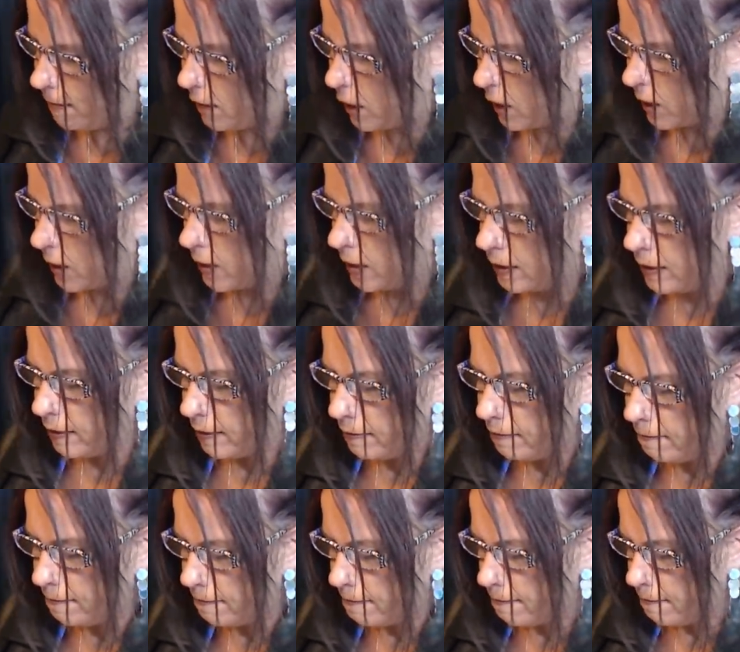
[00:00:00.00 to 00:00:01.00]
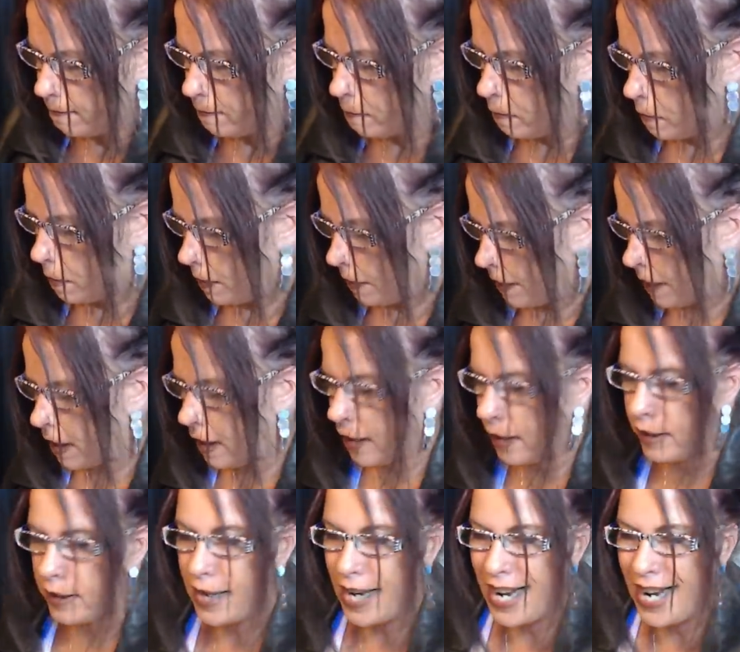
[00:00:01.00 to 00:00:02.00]
All
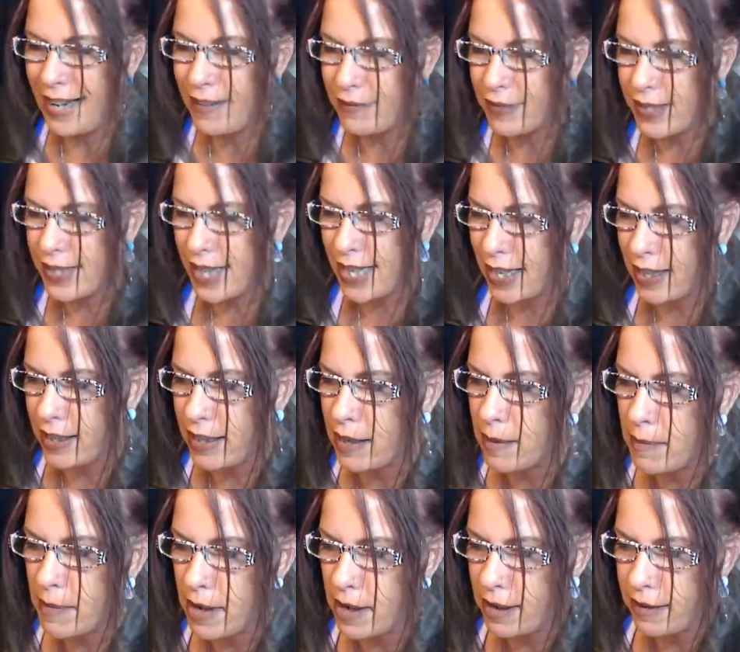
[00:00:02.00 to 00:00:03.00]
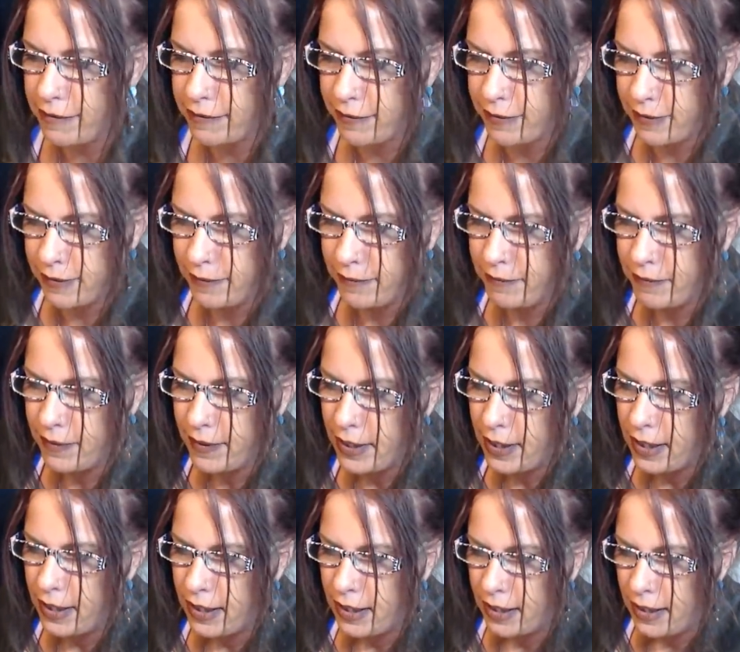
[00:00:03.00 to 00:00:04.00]
right, outfit's got to come off.
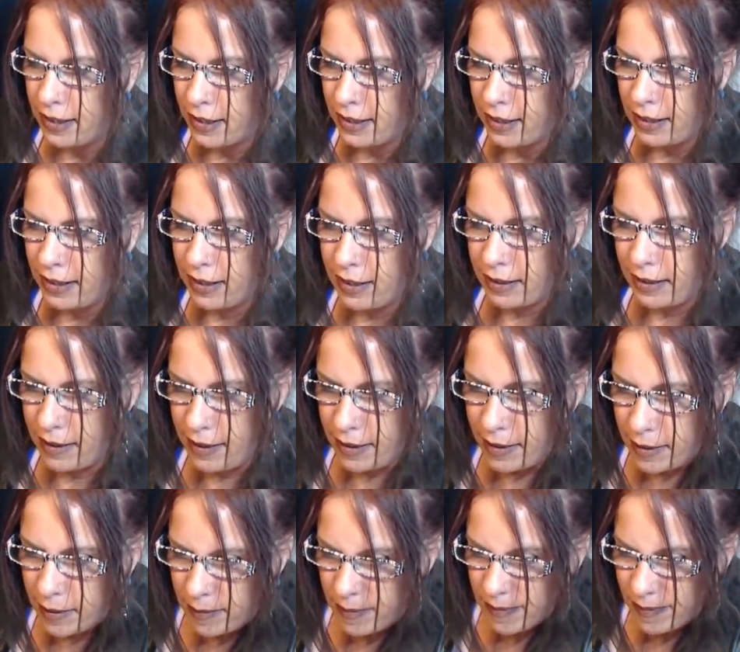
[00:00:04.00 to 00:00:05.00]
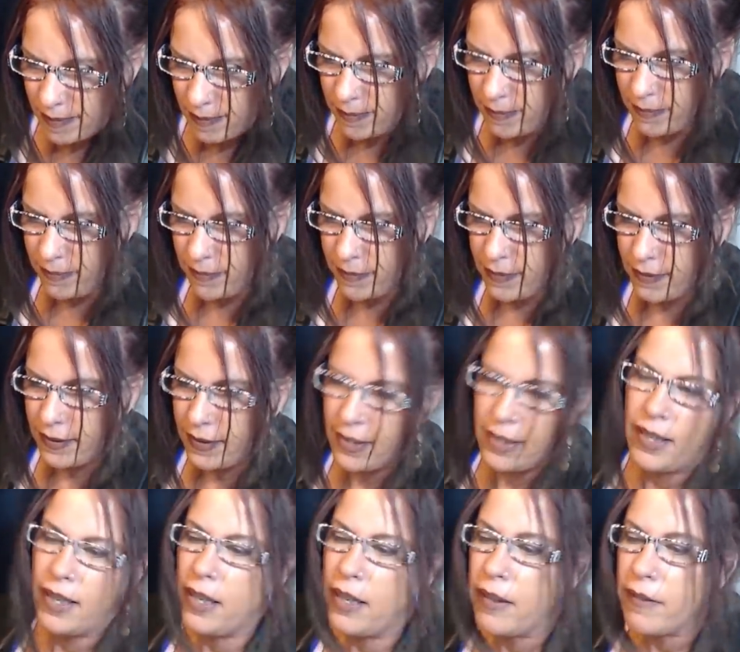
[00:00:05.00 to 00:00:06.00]
Um,
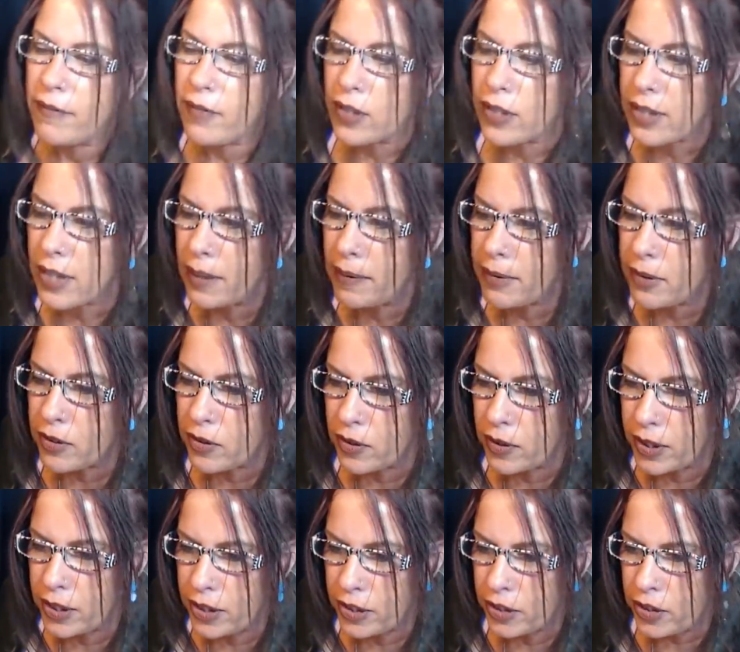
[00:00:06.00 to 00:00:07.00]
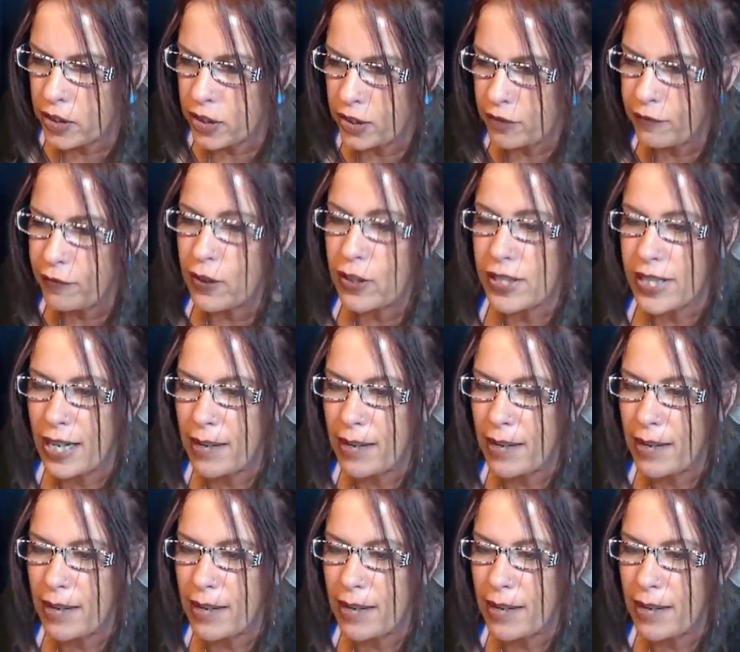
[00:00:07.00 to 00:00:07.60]
first time enjoying your first